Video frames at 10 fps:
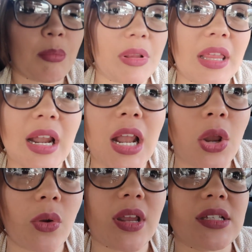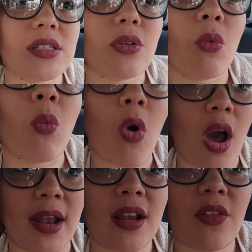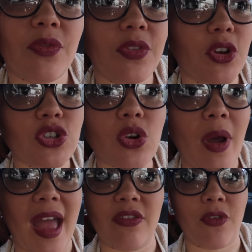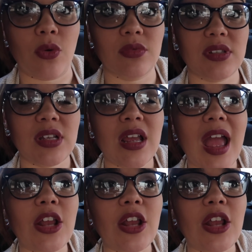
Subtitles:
But then I noticed, one, there's no headphones.